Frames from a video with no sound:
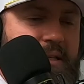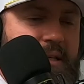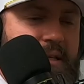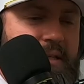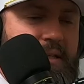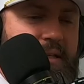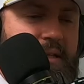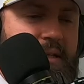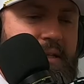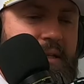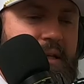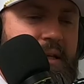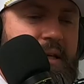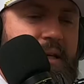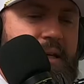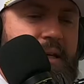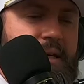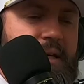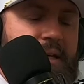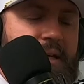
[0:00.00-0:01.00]
getting in it,
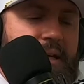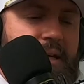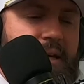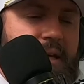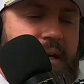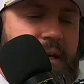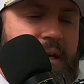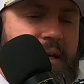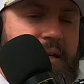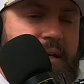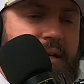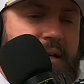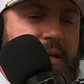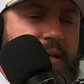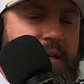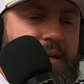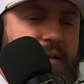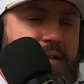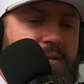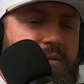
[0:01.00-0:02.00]
and
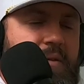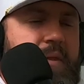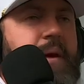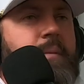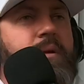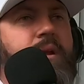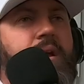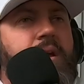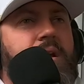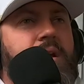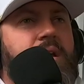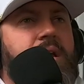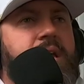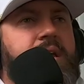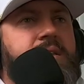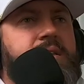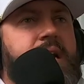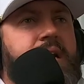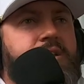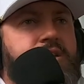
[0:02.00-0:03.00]
uh, so that would
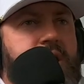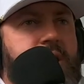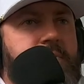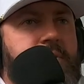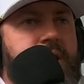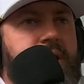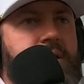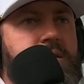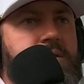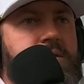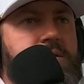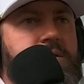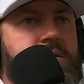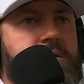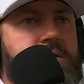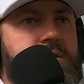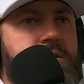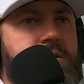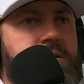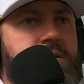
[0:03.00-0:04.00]
he's got champagne.
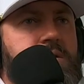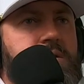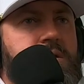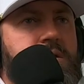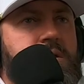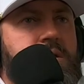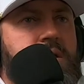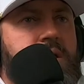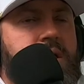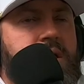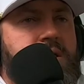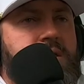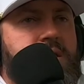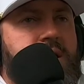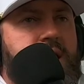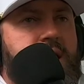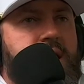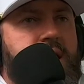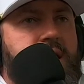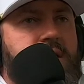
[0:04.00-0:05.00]
Mm. He's
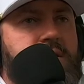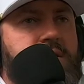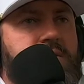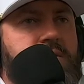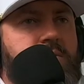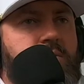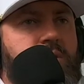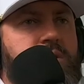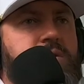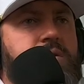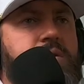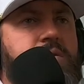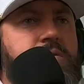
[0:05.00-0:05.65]
mm-hmm. got what's